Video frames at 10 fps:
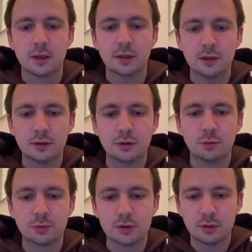Here you
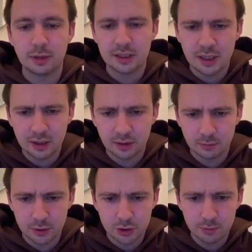proceed by taking the
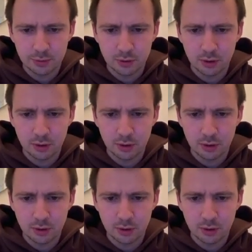bishop,